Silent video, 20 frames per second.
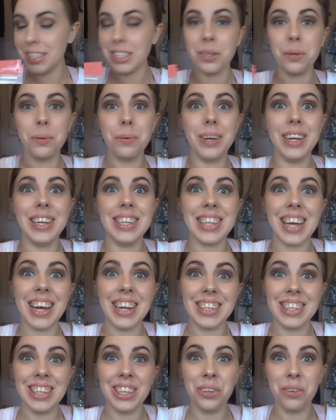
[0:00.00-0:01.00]
so it's
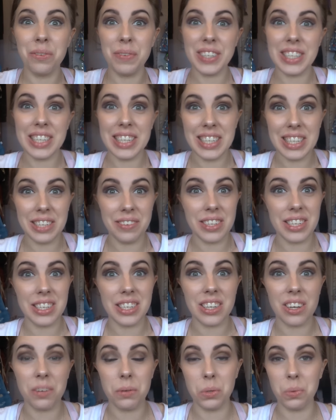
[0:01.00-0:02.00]
actually good for sensitive skin
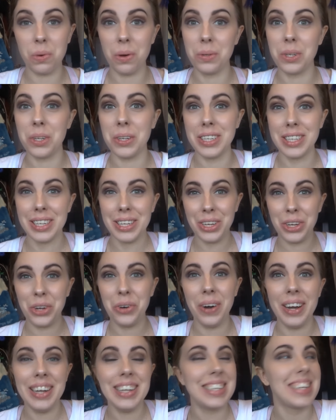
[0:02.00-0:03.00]
types as well, so that's
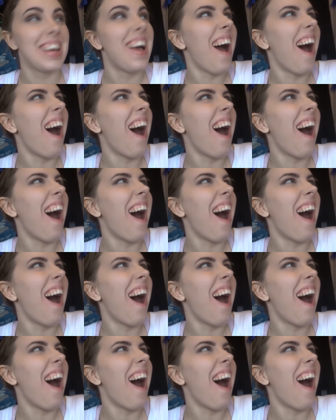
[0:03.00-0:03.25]
great.